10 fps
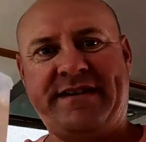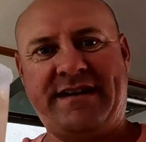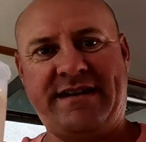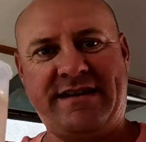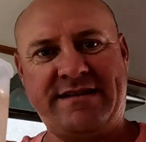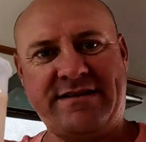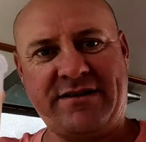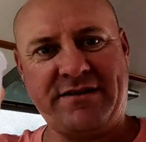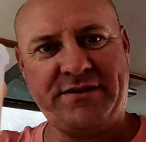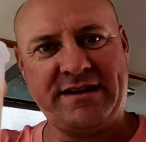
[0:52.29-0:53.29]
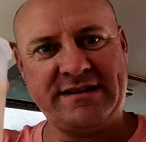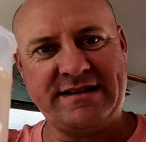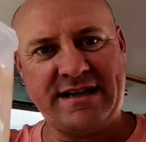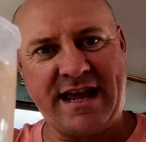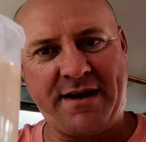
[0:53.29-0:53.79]
is, I don't know if you can
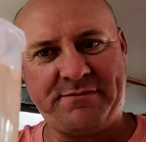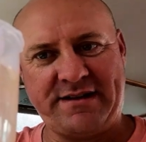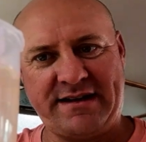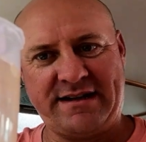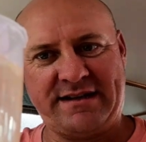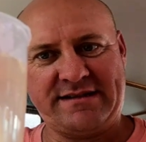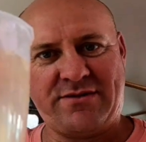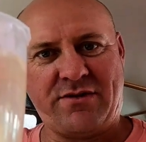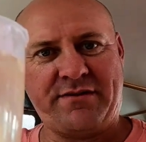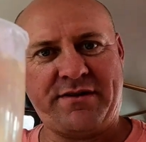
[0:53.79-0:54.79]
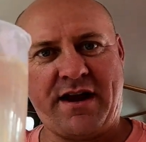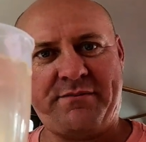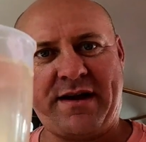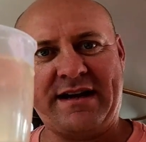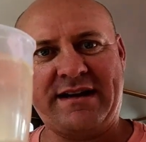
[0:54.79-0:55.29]
see that, but it's kind of an
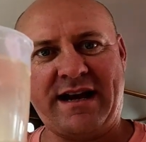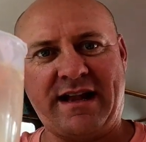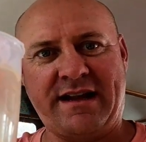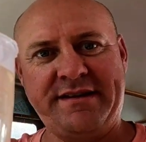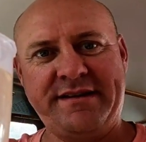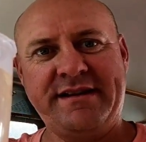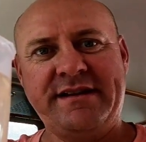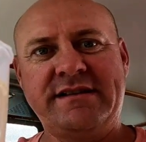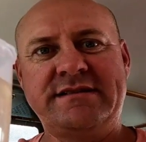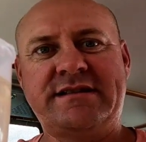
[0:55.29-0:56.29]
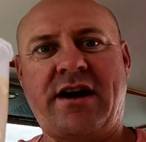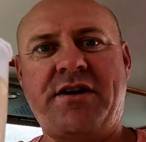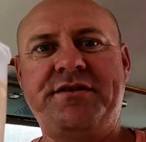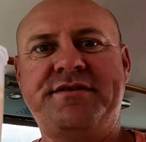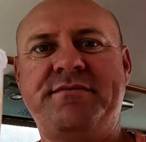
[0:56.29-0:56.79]
opaque colour.
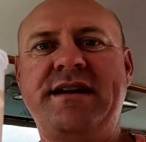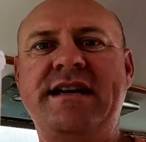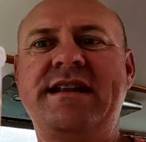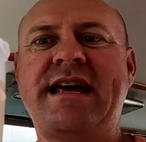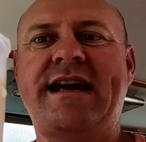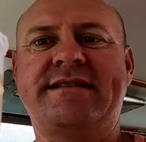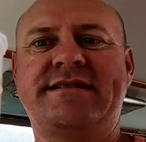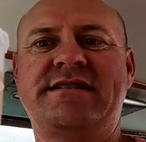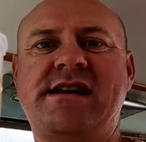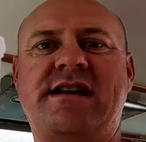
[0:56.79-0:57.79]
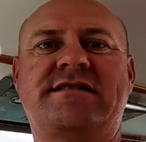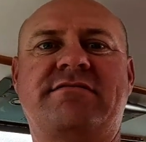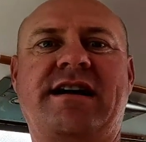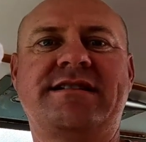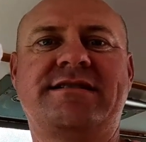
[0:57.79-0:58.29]
So to me that suggests
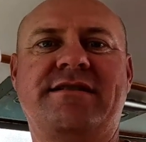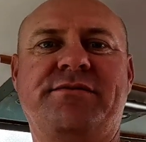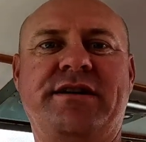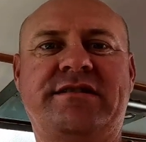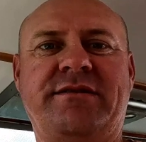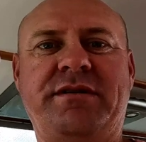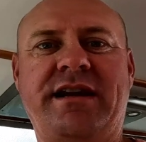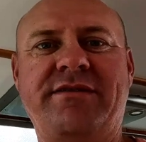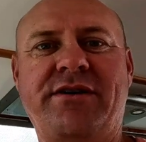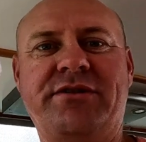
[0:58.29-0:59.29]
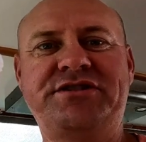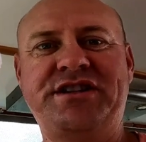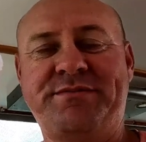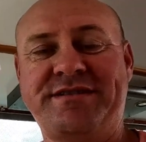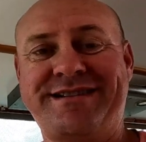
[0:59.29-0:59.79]
rust. I've worked on plenty of old
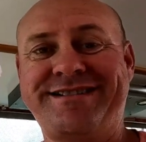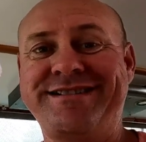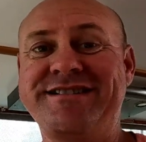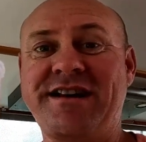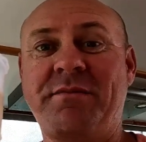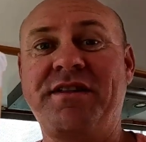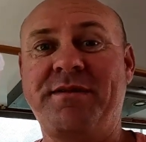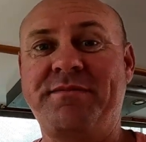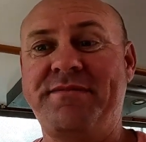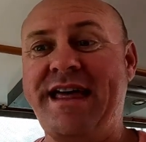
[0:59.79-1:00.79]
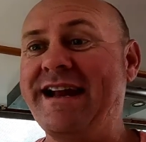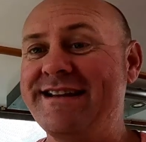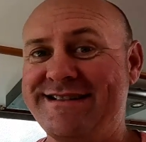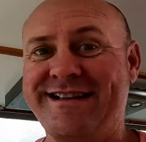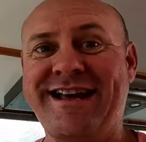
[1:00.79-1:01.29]
ships and some of them that
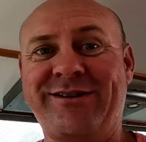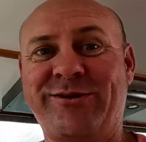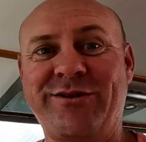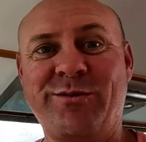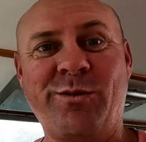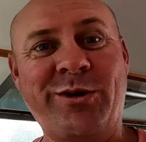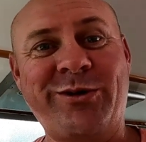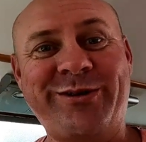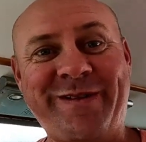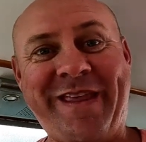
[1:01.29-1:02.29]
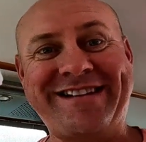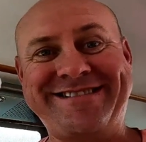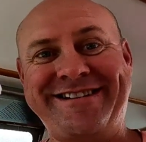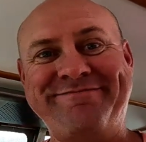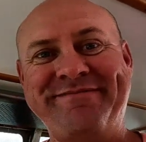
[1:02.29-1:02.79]
is the colour of the water and
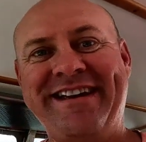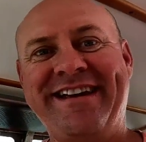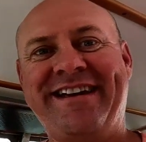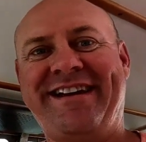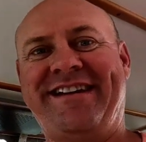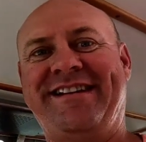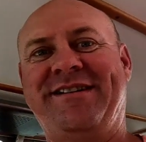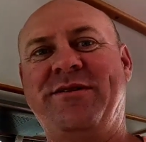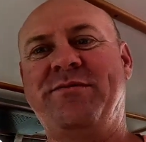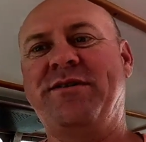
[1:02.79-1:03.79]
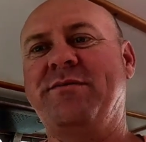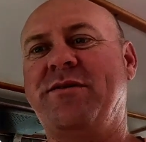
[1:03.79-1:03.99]
that's it. And then we bring